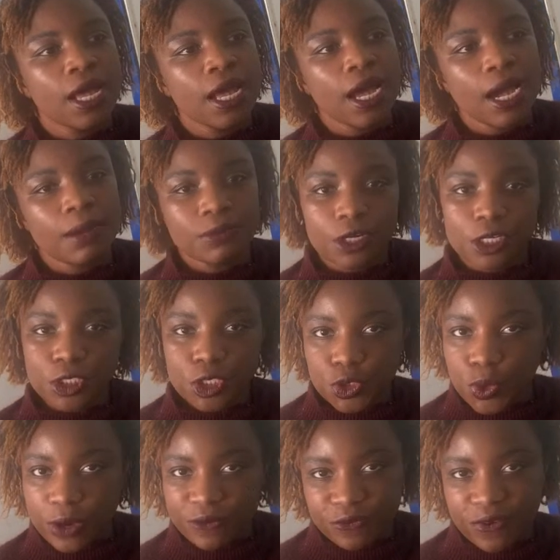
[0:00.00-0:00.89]
I'm going to do
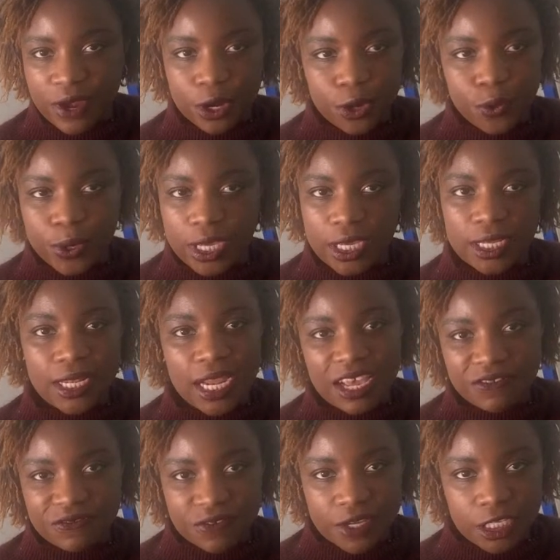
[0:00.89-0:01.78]
a very quick
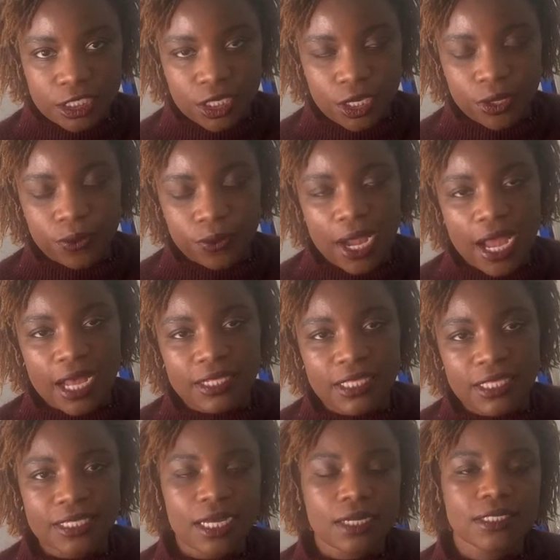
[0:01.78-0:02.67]
live video, and
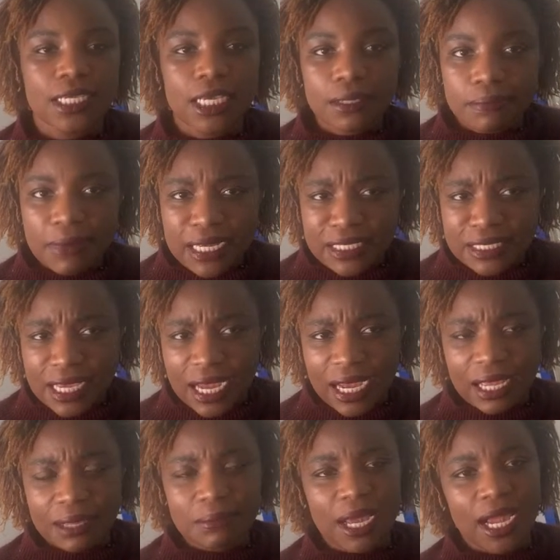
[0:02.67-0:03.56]
then I'll take my
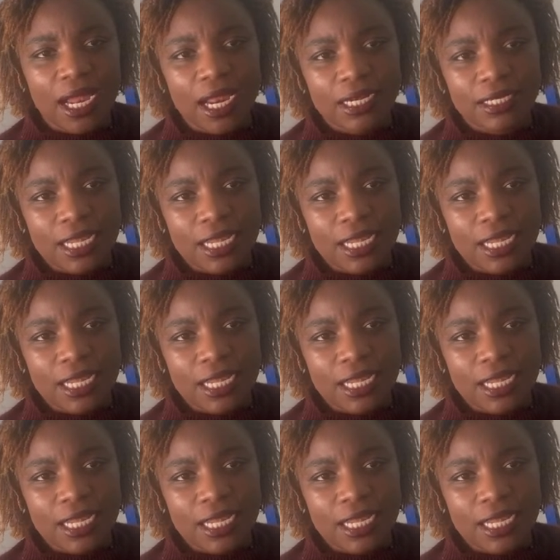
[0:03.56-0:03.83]
time and